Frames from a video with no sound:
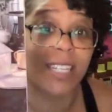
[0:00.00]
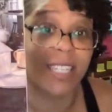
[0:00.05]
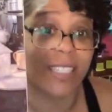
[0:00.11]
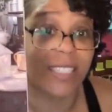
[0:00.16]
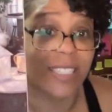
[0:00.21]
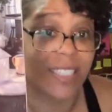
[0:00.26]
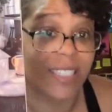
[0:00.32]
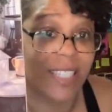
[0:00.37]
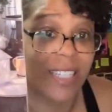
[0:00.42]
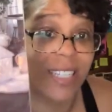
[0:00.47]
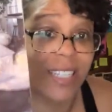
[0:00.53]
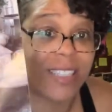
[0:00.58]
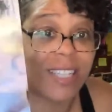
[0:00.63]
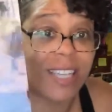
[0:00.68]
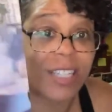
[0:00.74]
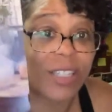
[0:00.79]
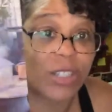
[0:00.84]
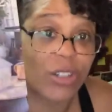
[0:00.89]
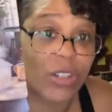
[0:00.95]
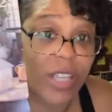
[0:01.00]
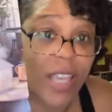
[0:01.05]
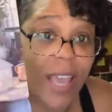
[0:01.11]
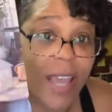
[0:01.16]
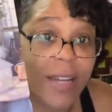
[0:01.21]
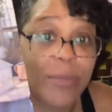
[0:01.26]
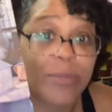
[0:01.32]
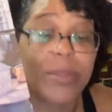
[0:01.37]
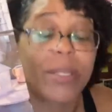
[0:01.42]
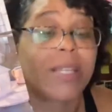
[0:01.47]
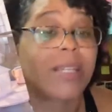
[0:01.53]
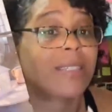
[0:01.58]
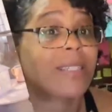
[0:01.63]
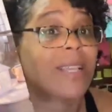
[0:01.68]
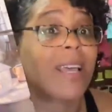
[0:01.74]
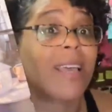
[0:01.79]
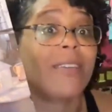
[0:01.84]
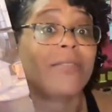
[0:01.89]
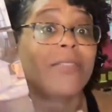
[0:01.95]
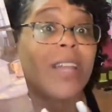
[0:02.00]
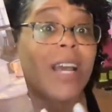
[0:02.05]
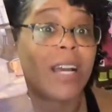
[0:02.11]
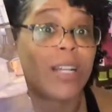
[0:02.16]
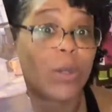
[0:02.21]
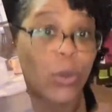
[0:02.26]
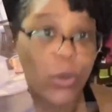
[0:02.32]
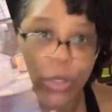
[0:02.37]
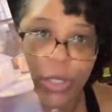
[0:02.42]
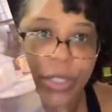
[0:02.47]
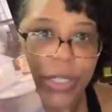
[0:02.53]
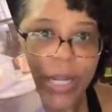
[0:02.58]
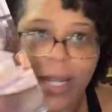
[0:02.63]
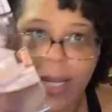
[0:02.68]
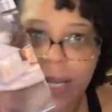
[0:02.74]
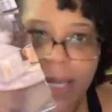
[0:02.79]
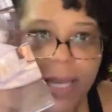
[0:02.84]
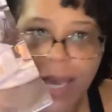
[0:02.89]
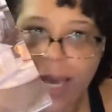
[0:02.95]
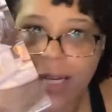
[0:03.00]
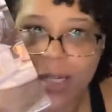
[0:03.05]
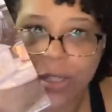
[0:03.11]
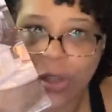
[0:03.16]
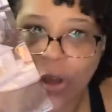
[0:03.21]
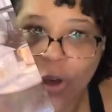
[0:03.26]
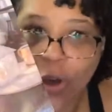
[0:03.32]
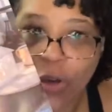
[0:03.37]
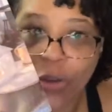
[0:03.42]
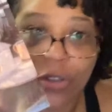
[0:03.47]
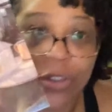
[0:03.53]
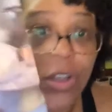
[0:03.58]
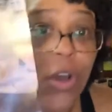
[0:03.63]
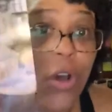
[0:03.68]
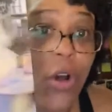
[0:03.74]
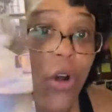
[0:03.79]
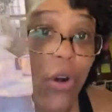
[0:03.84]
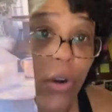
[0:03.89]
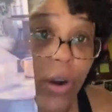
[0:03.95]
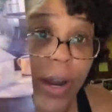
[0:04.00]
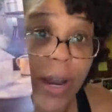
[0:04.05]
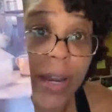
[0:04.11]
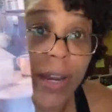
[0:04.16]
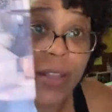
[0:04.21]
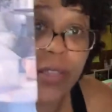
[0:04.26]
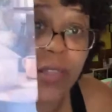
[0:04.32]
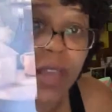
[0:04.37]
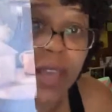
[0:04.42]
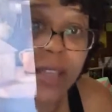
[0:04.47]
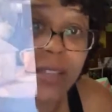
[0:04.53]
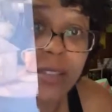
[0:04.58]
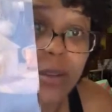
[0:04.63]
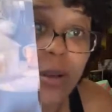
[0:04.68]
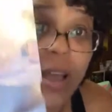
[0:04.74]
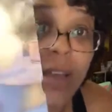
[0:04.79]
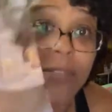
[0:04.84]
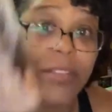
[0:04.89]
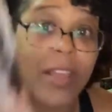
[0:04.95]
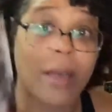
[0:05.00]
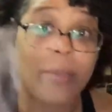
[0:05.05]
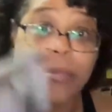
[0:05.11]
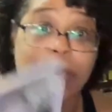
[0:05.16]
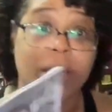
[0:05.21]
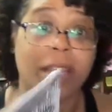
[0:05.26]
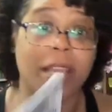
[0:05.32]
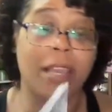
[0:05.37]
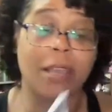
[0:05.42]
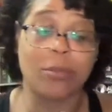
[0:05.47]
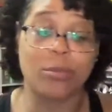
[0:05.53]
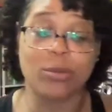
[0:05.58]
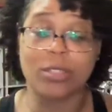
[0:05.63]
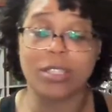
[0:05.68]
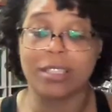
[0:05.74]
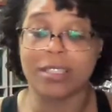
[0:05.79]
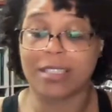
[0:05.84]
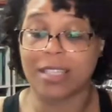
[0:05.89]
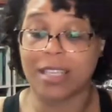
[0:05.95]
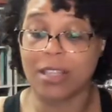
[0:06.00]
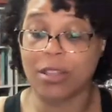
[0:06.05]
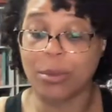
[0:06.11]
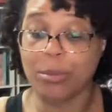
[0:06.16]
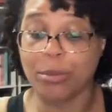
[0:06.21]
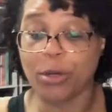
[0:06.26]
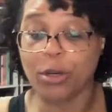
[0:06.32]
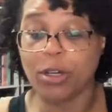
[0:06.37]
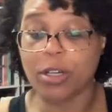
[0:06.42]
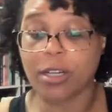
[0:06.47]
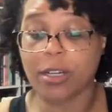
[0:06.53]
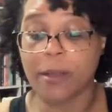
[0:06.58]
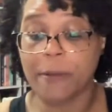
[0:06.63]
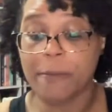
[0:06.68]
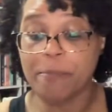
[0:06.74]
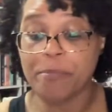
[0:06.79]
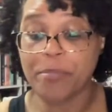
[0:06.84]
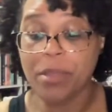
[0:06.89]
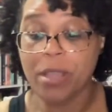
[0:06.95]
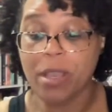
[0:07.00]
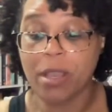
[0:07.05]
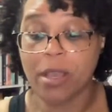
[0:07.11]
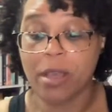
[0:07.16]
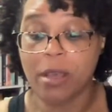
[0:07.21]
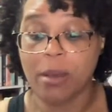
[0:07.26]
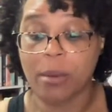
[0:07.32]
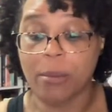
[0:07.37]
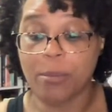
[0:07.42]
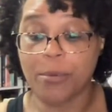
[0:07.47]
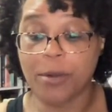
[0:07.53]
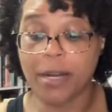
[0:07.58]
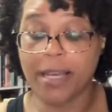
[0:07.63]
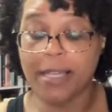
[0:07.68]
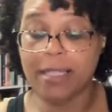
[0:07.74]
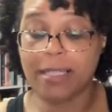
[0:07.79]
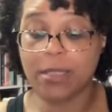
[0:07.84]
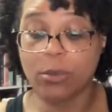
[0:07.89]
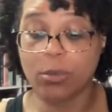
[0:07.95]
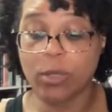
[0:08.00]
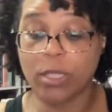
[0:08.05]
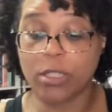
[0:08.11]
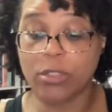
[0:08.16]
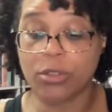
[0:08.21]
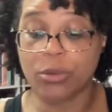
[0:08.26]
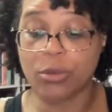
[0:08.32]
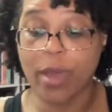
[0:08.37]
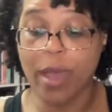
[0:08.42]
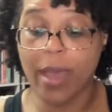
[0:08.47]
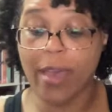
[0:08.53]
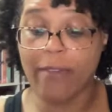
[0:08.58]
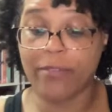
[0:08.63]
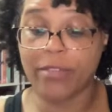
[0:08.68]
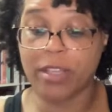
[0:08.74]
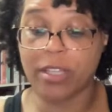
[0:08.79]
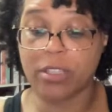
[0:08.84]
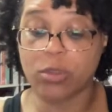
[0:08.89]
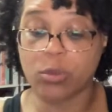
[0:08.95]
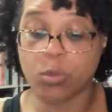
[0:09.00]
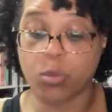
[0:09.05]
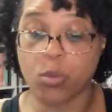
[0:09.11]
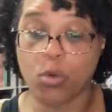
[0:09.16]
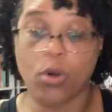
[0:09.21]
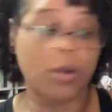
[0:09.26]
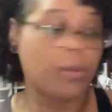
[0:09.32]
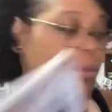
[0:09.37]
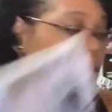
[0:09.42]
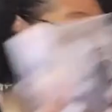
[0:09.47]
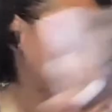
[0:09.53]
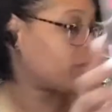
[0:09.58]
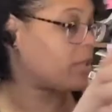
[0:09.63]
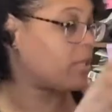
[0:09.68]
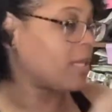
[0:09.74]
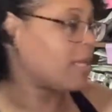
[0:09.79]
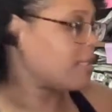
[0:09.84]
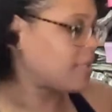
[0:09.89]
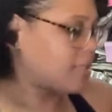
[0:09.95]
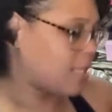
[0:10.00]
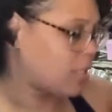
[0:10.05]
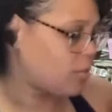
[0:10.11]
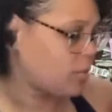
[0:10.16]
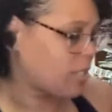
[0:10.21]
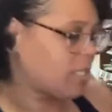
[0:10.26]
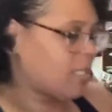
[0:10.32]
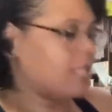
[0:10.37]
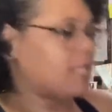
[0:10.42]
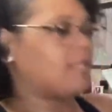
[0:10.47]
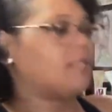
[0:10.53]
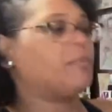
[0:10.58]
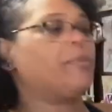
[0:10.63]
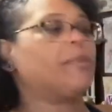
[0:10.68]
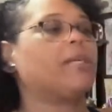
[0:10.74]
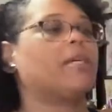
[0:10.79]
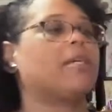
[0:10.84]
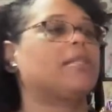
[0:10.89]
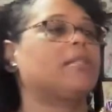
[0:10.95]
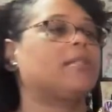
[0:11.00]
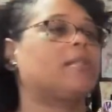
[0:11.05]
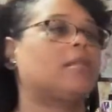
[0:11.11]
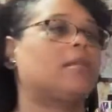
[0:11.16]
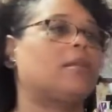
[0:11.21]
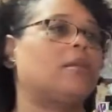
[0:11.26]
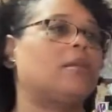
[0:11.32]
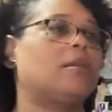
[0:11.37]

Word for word: into this and look at it because I have not ordered any catalogs or anything. So I have not been able to see the book but we do have this warmer. Let's see what it is because,